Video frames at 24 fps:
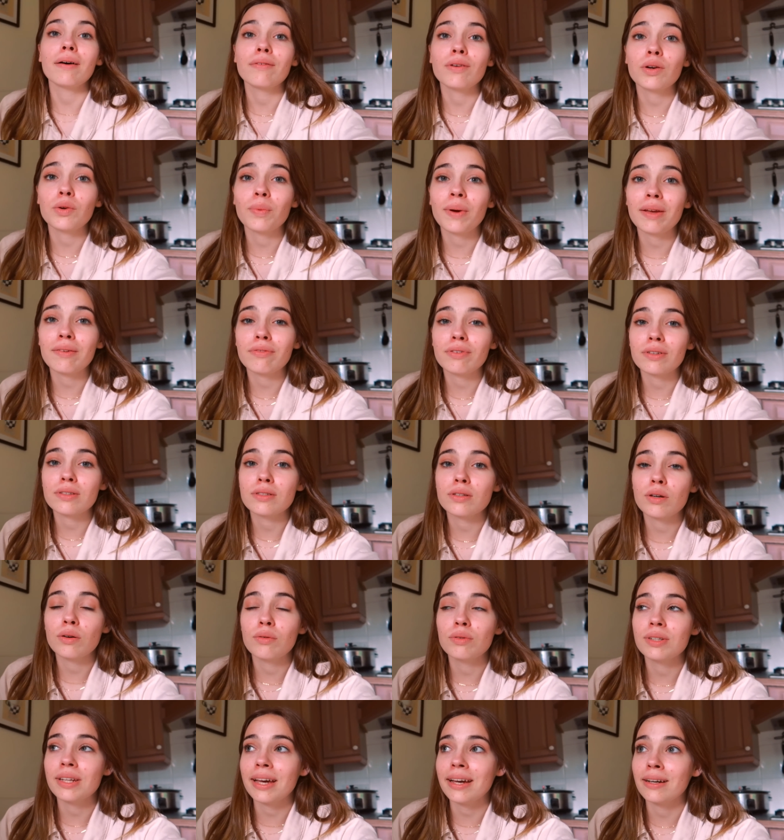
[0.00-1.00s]
But I've got to wait for it to
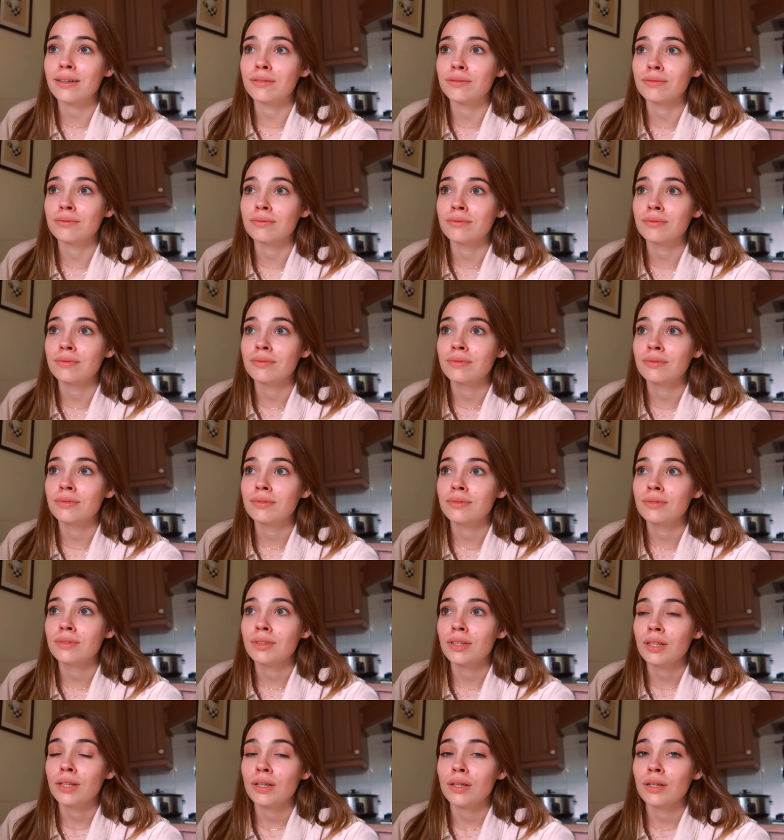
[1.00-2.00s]
cool down.
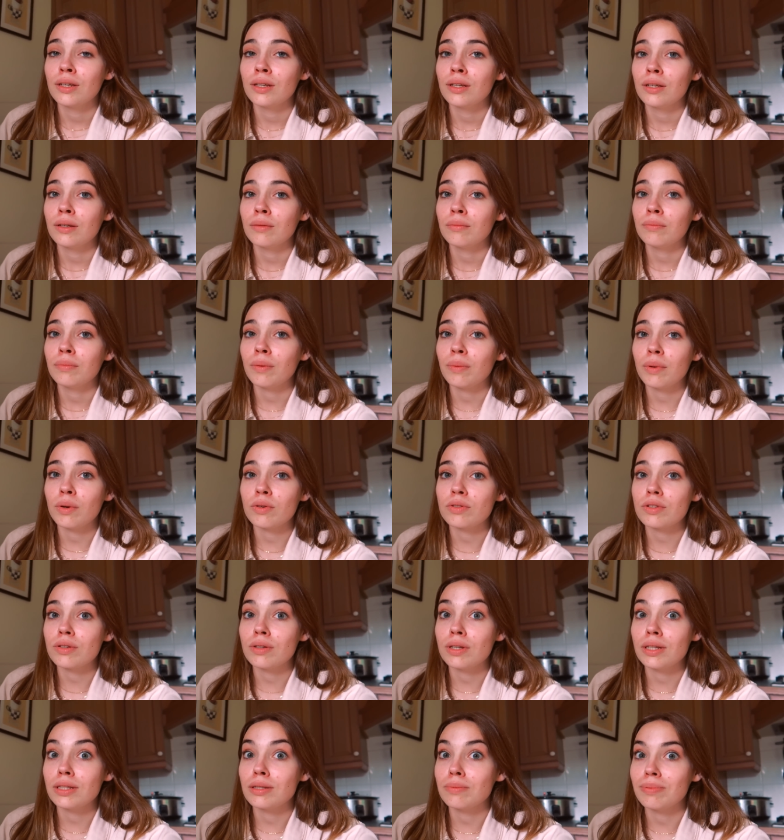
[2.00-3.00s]
But we
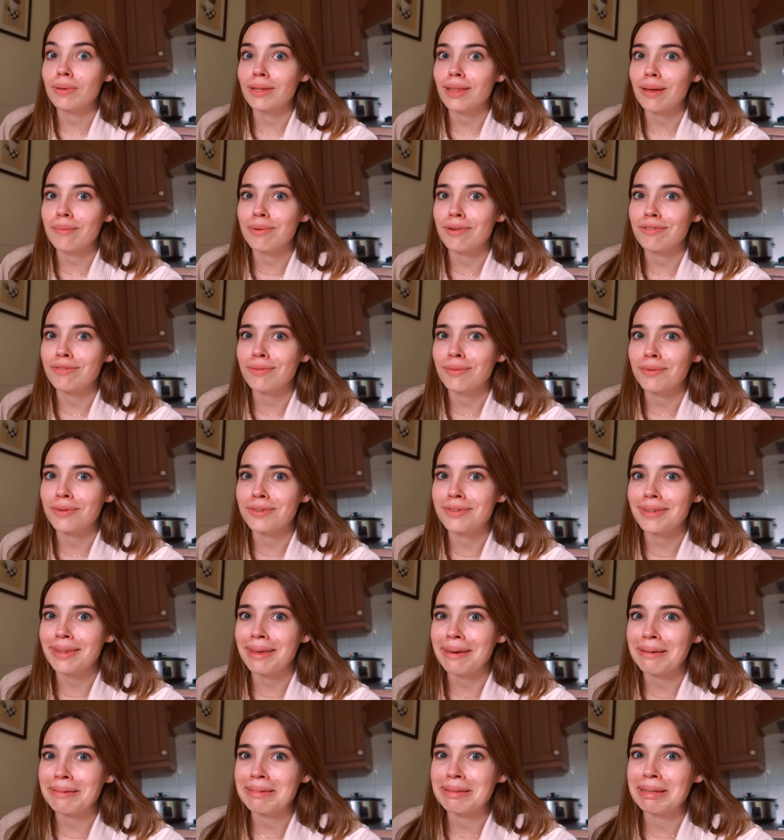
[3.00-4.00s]
also need to be there before
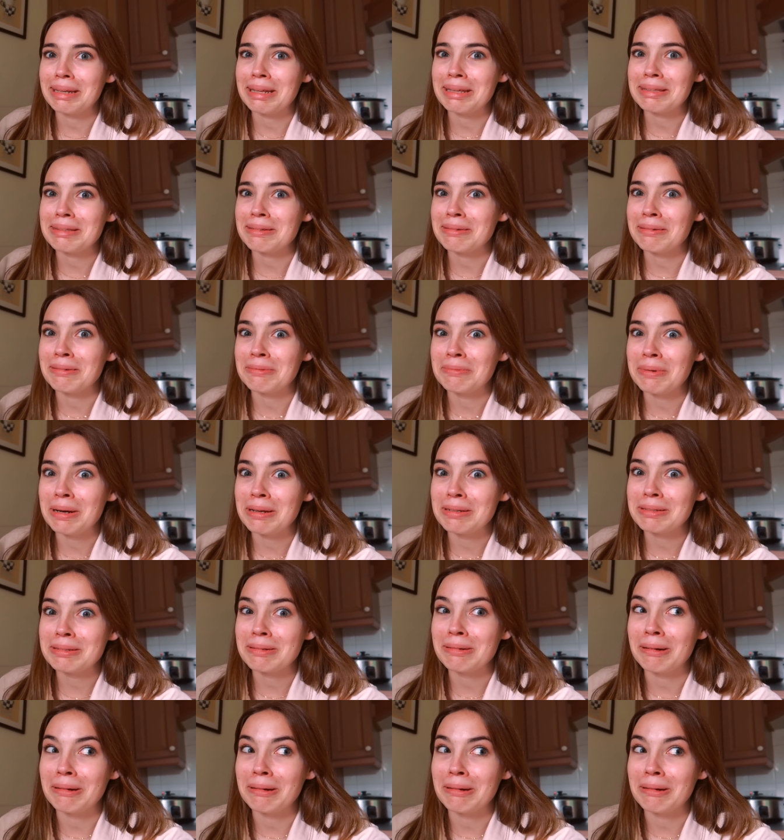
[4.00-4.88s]
6, and it's almost